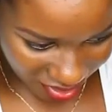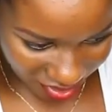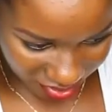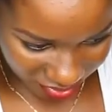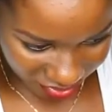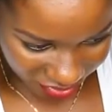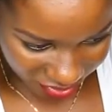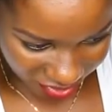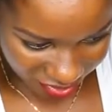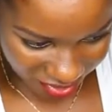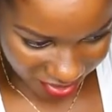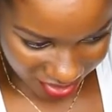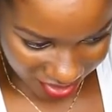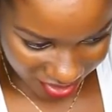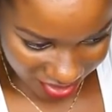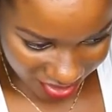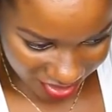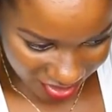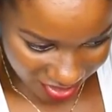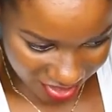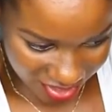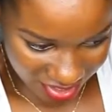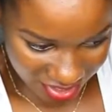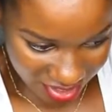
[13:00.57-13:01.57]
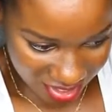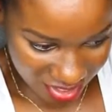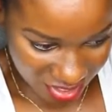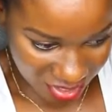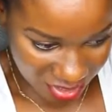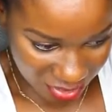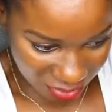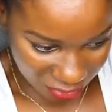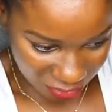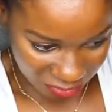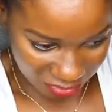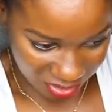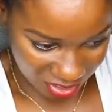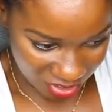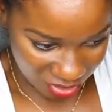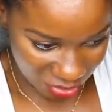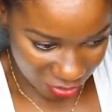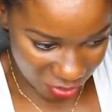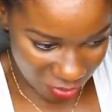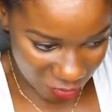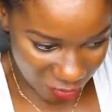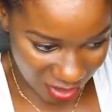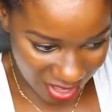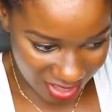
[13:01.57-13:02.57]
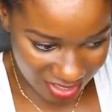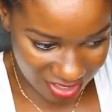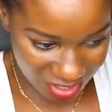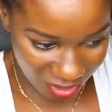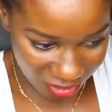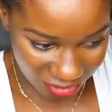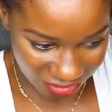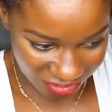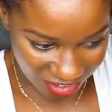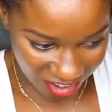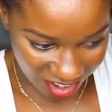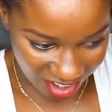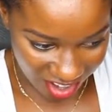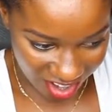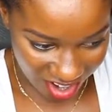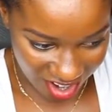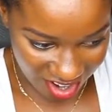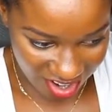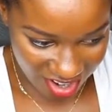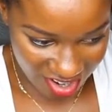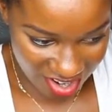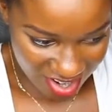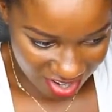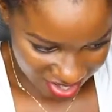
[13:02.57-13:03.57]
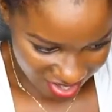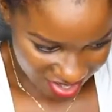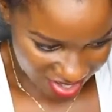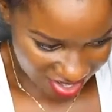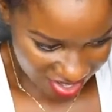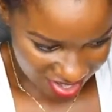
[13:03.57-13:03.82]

Viv. Been doing well so far.